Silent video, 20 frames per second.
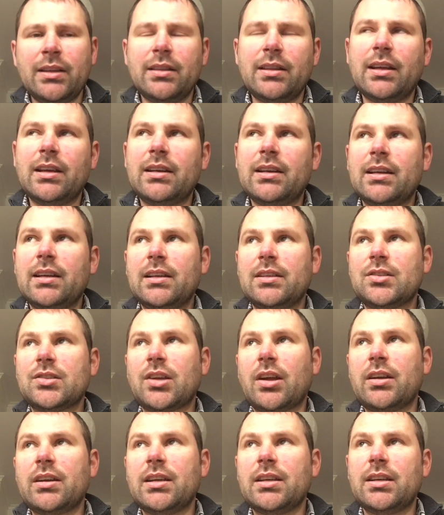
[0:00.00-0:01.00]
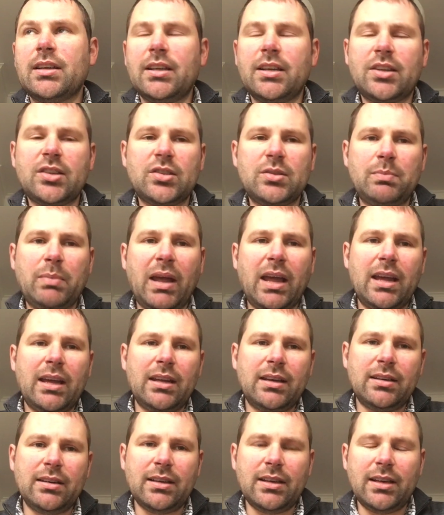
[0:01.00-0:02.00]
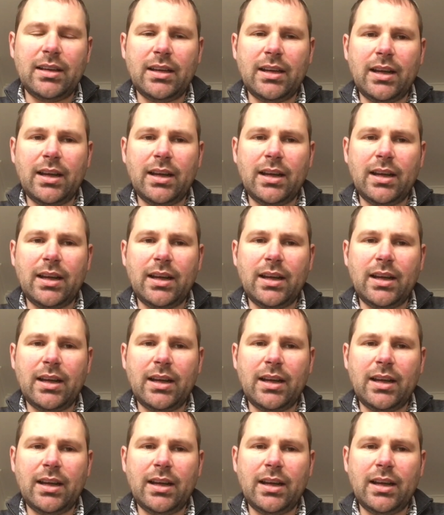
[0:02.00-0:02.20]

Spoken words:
then it's going to expand